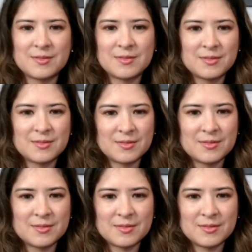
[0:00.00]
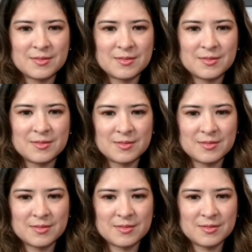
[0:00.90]

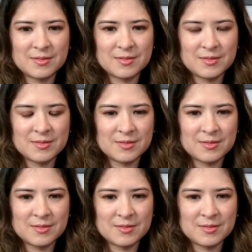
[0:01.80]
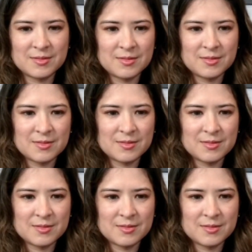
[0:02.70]
(not speaking)